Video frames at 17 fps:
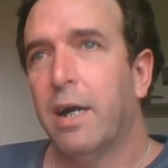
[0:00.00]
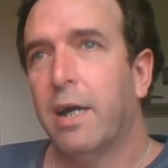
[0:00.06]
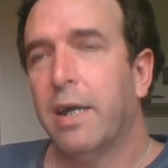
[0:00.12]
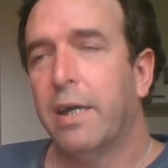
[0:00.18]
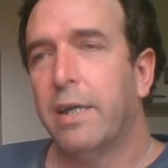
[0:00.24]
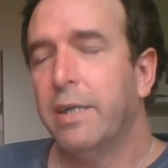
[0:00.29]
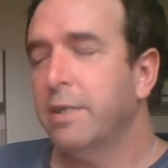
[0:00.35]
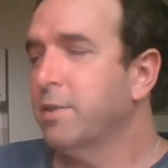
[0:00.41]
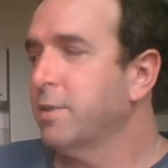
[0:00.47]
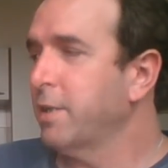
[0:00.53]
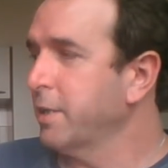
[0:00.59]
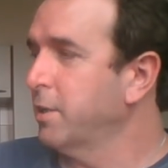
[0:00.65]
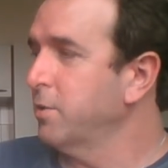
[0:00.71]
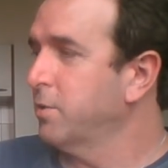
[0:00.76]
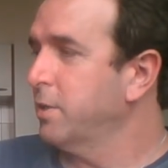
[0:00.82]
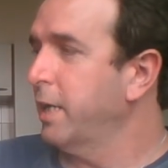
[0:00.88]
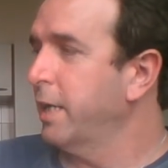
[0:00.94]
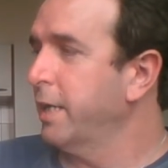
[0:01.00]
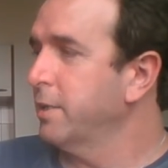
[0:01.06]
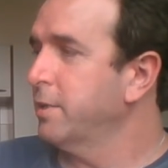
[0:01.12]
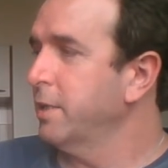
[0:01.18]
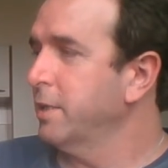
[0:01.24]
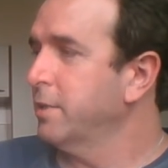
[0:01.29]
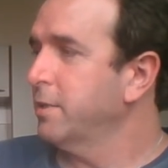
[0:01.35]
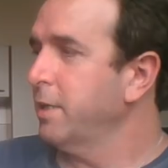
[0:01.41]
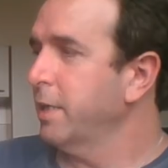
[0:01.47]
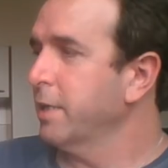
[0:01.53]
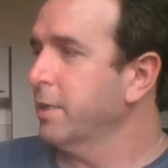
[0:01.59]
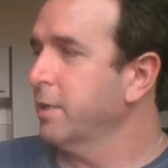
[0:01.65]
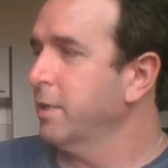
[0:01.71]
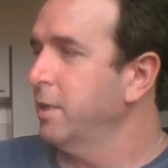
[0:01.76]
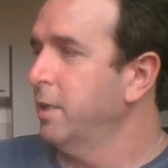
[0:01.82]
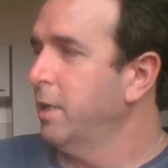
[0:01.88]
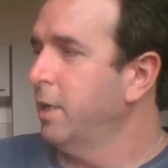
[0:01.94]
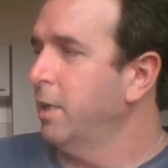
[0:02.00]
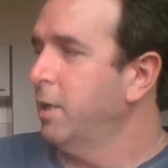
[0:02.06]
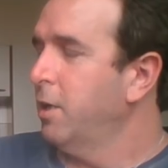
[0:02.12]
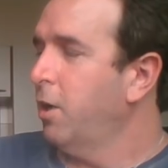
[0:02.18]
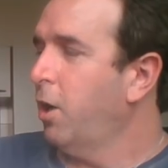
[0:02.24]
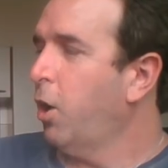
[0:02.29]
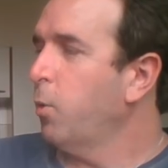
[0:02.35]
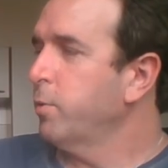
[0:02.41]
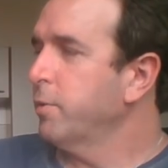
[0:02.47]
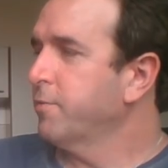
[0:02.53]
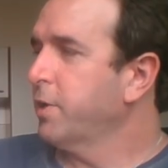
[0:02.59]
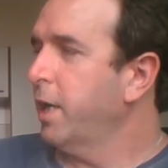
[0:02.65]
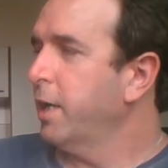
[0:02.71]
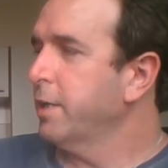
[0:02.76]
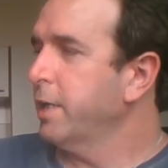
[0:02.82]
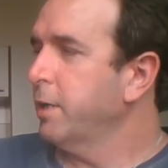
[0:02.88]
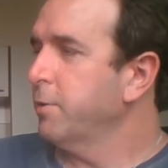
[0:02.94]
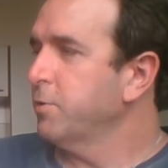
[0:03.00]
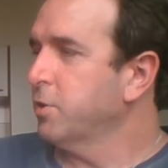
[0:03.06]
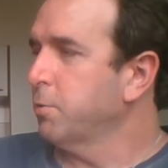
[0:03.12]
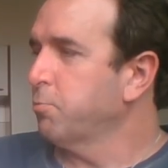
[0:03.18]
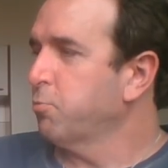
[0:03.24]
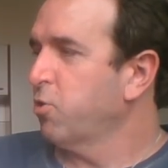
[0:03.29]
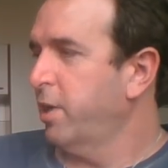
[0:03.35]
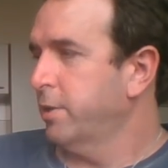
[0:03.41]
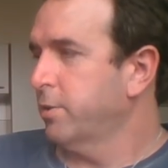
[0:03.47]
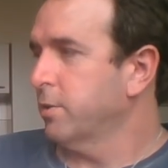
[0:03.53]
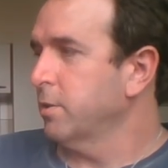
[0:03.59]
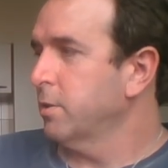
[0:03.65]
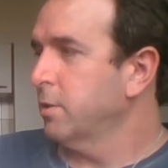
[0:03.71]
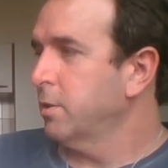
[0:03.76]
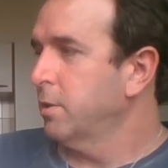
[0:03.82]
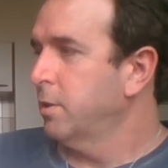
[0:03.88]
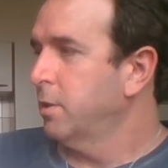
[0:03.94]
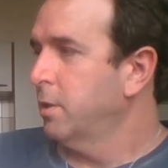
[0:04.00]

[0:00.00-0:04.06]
it is like you say, it's like all we've got now is the present.